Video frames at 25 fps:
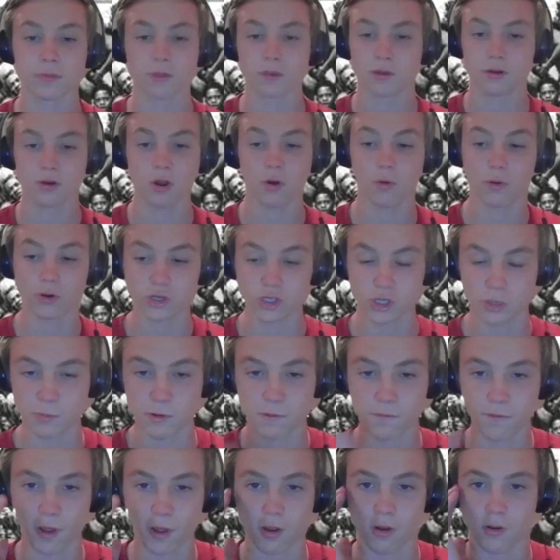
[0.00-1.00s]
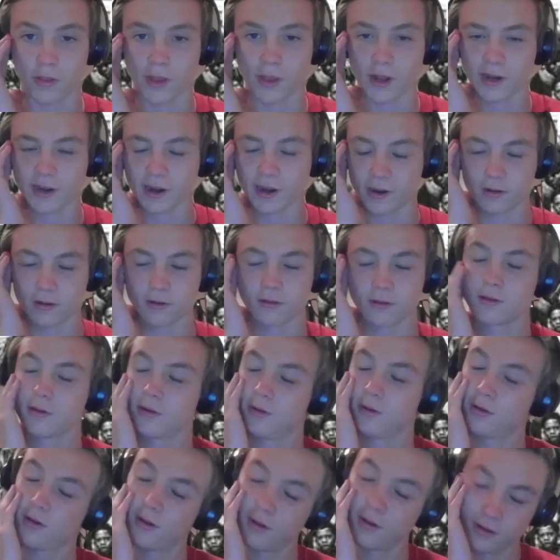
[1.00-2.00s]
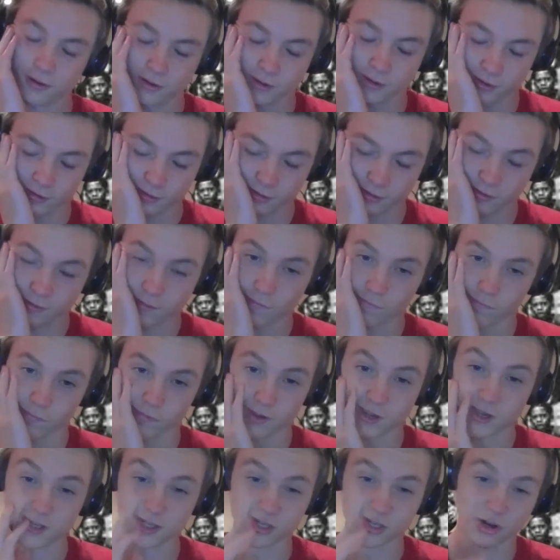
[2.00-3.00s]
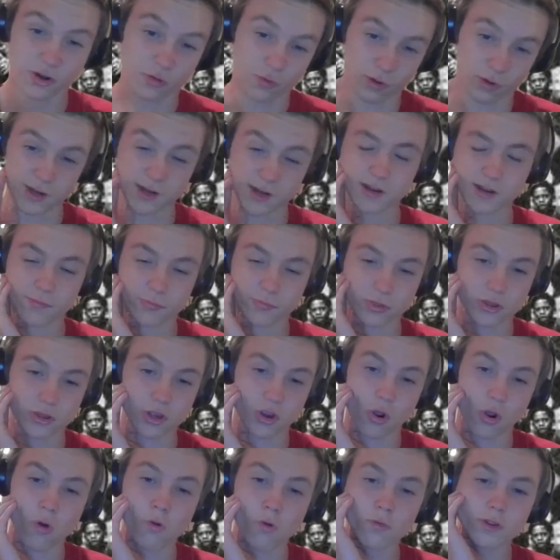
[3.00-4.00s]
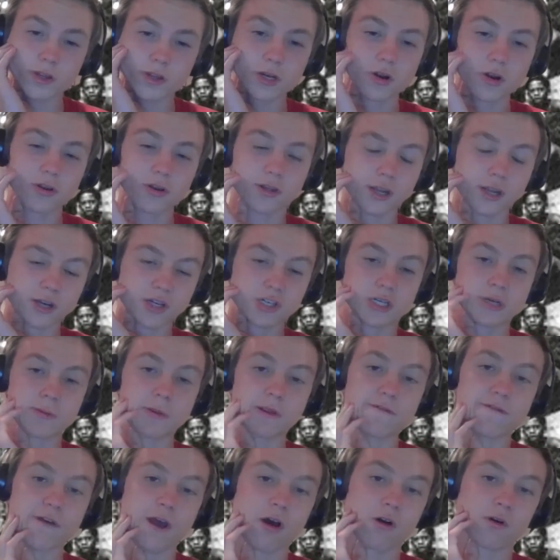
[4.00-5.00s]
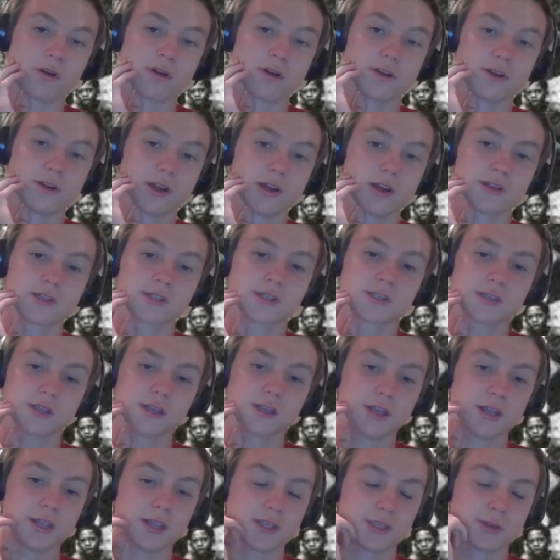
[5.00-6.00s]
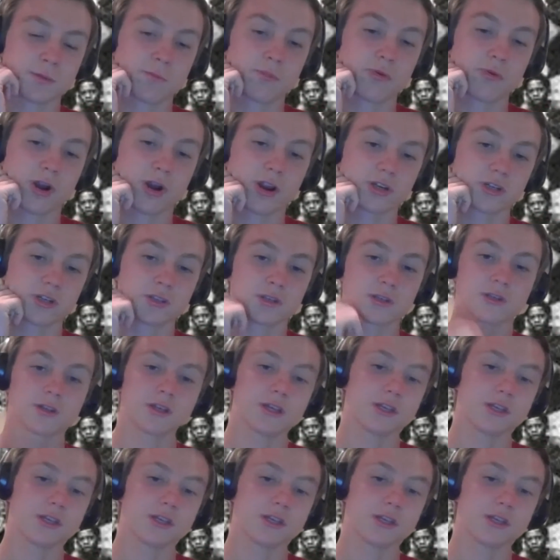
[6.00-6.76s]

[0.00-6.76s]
knowing Jimmy Fallon. That guy. The only good thing Jimmy Fallon does is impressions.